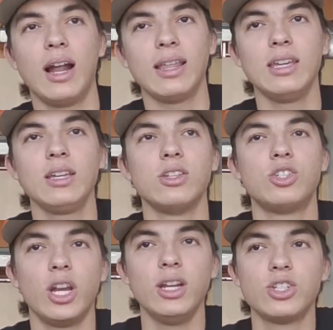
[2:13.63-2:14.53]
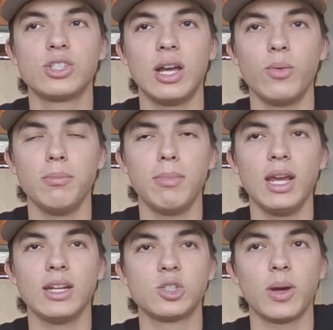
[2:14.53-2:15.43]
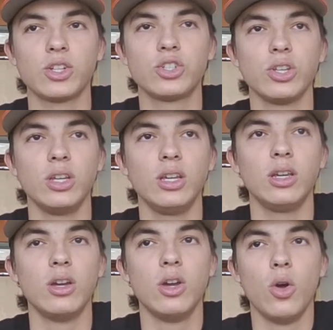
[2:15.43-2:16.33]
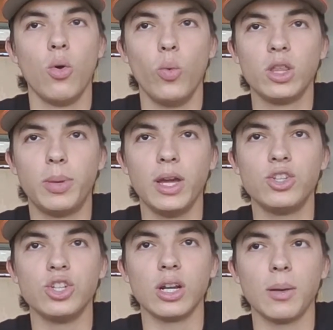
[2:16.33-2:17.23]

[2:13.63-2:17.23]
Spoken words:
I think the changes that we made, especially with pitching.